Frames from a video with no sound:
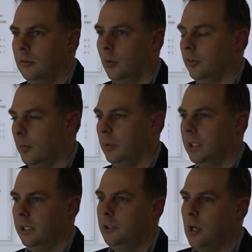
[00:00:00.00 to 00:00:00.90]
So it's
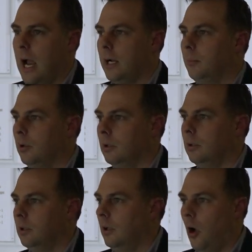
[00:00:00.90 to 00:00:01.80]
completely trackable
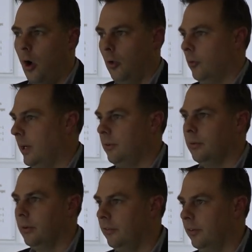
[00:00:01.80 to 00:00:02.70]
all the way
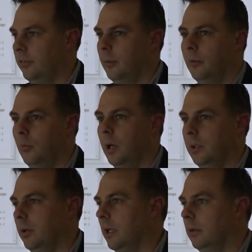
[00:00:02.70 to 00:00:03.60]
through the system of what
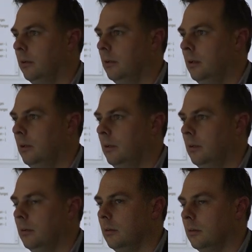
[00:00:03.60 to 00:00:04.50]
you did.
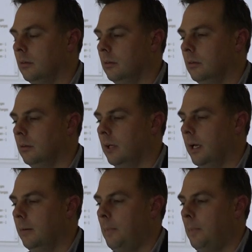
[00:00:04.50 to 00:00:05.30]
Okay.